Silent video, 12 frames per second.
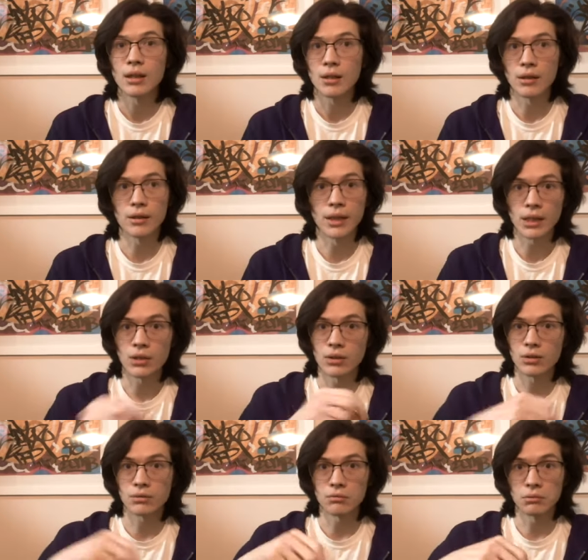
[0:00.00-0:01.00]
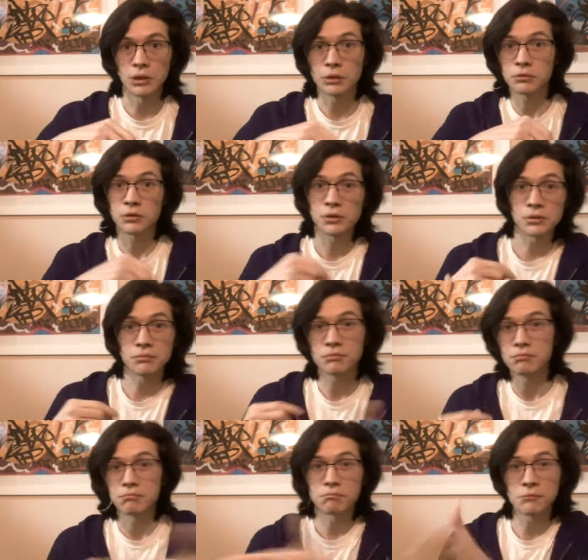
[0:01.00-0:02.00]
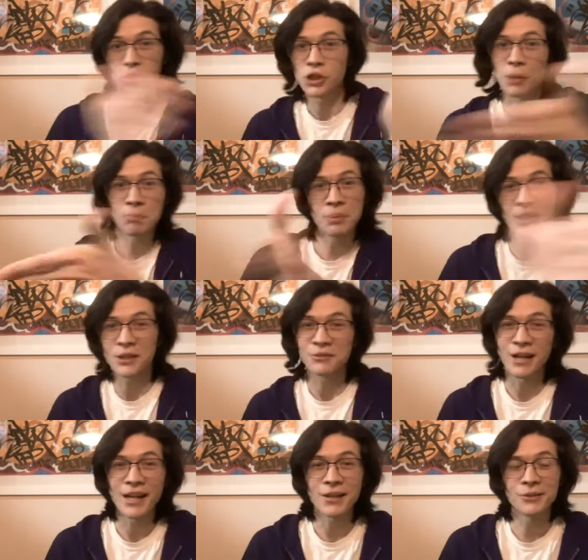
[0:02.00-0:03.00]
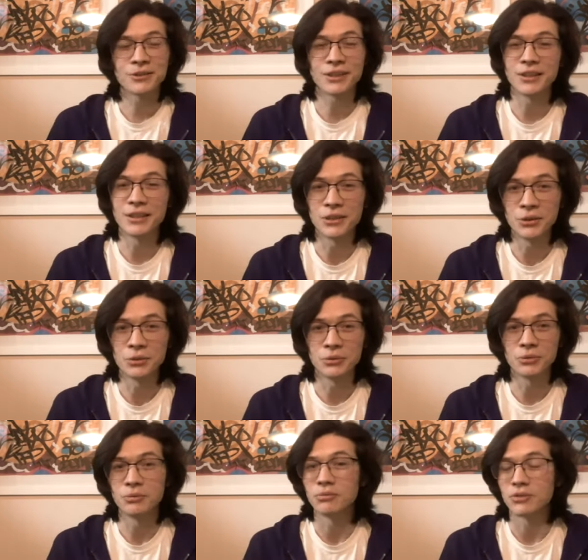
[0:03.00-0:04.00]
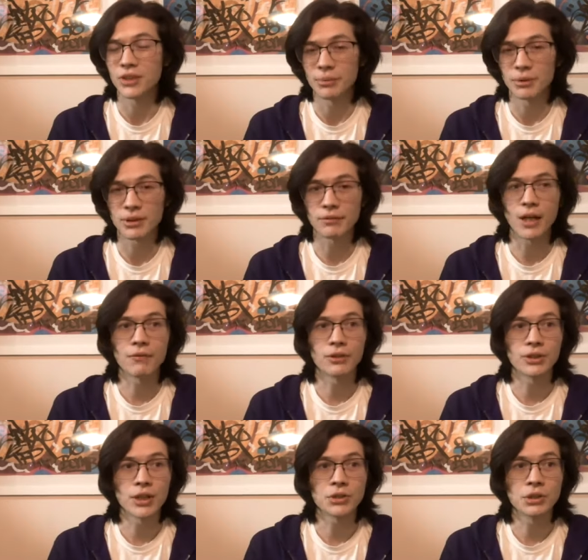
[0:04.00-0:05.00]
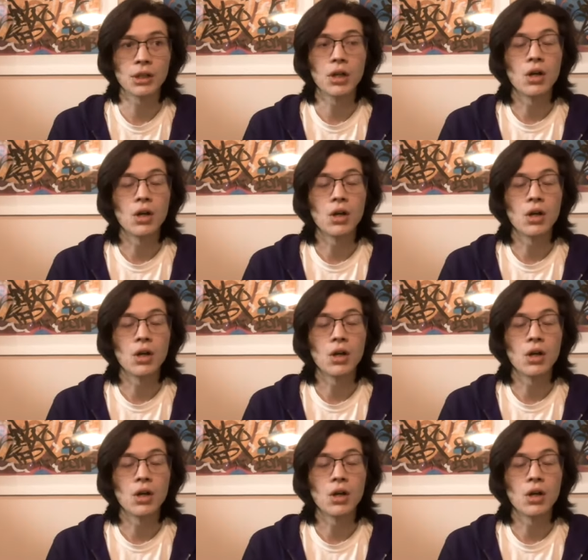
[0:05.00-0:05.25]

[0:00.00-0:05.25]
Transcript: their literal jumping around to the new subject of conversation.